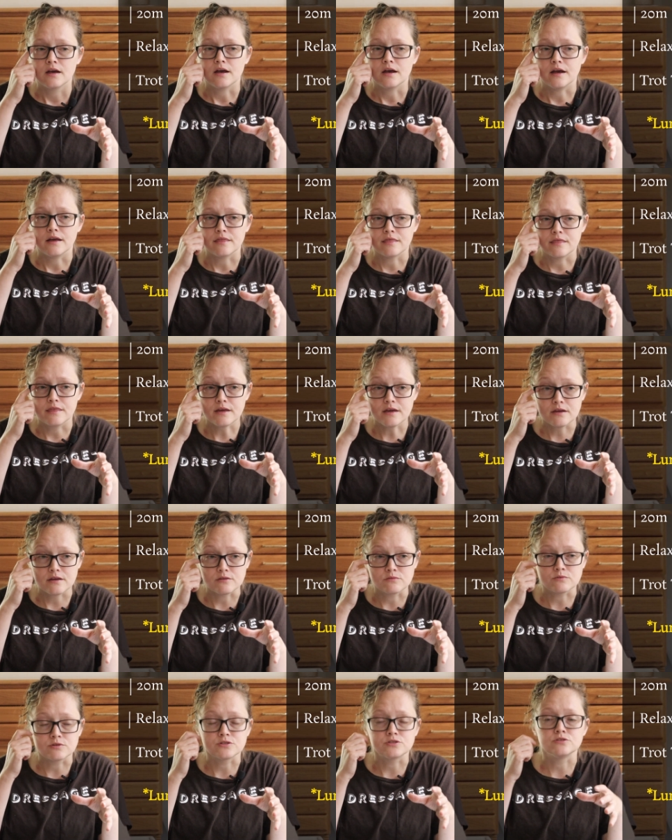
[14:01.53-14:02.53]
And
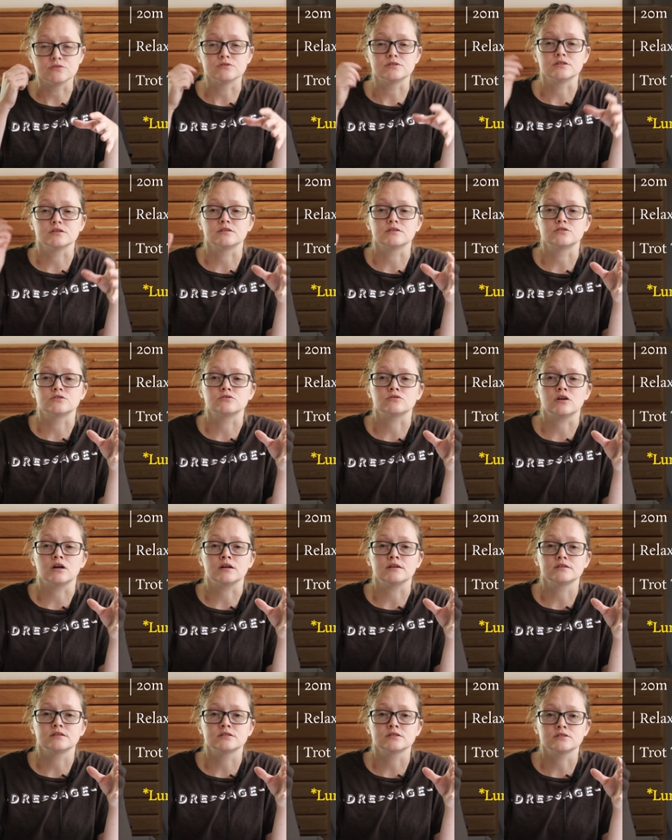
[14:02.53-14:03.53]
then once you see the
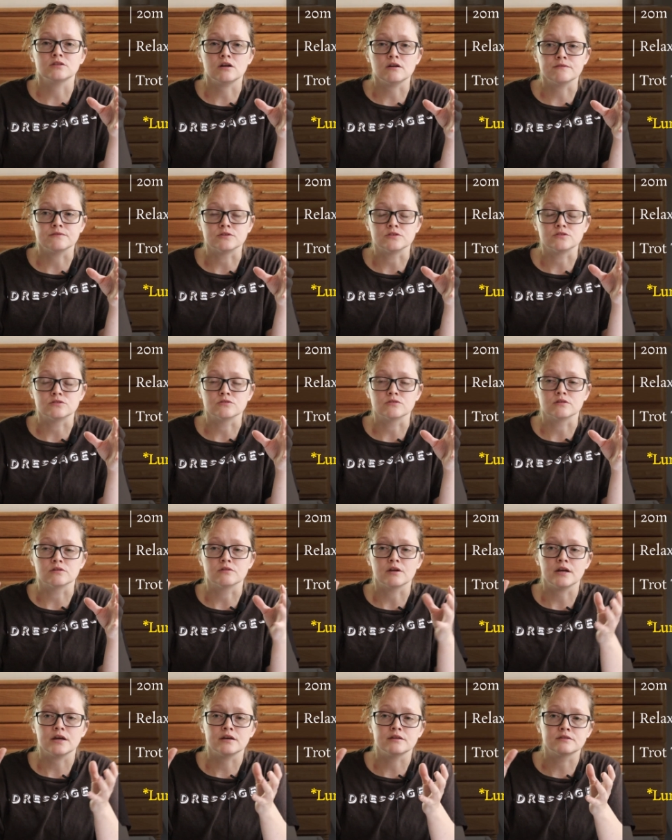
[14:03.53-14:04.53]
trot soften, so the
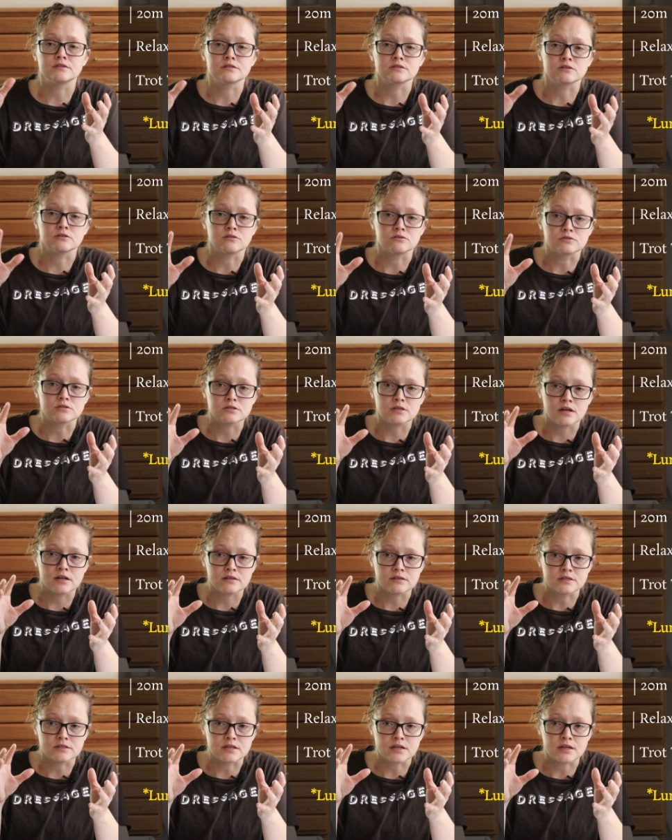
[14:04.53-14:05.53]
heads go
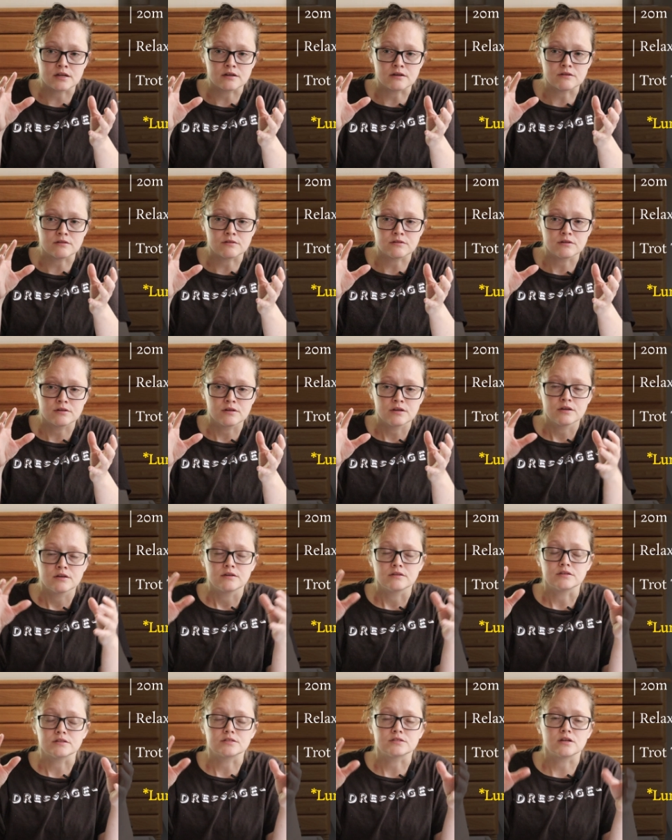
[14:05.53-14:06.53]
slightly down,
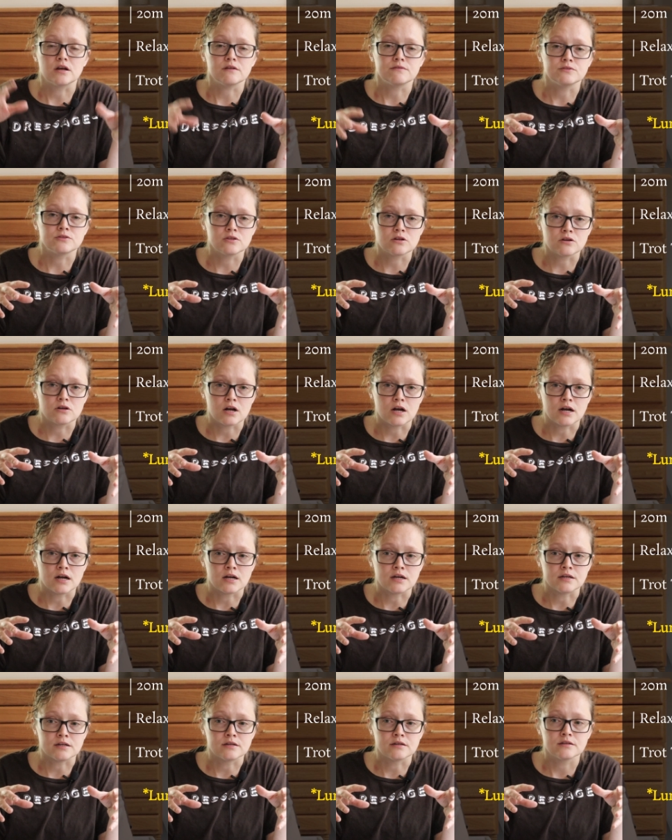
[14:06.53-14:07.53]
they soften their
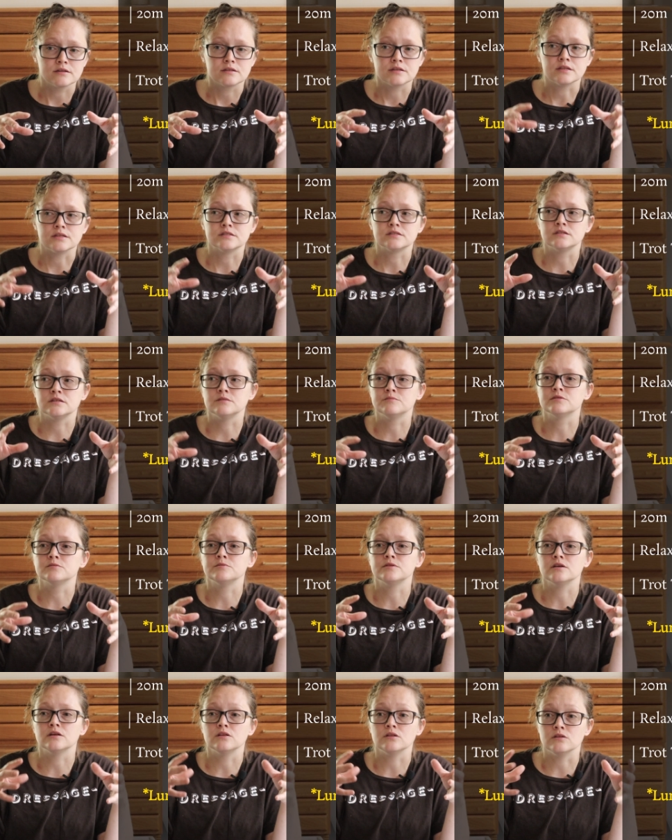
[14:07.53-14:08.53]
eye, they seem to
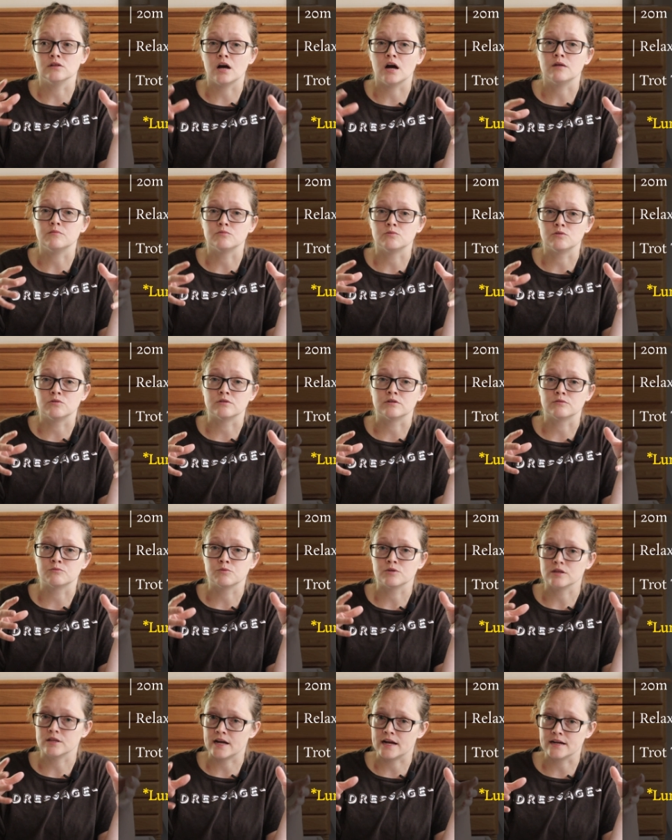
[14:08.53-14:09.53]
be a lot more
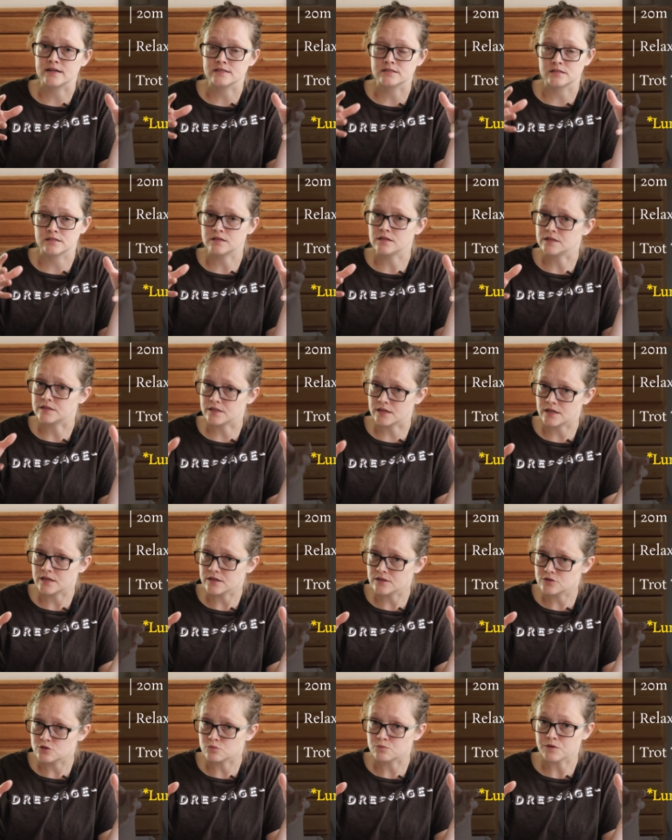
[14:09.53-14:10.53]
relaxed and
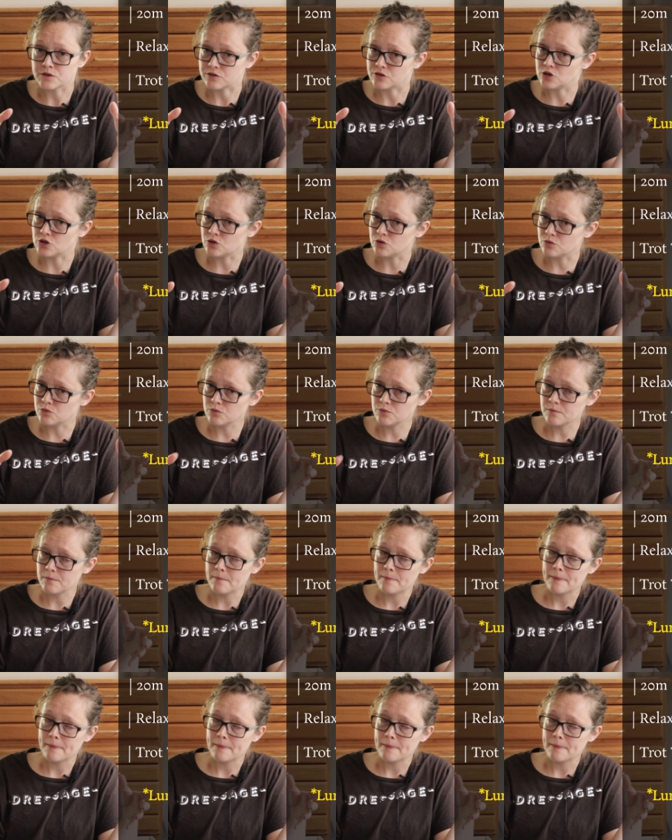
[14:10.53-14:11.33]
engaged with you,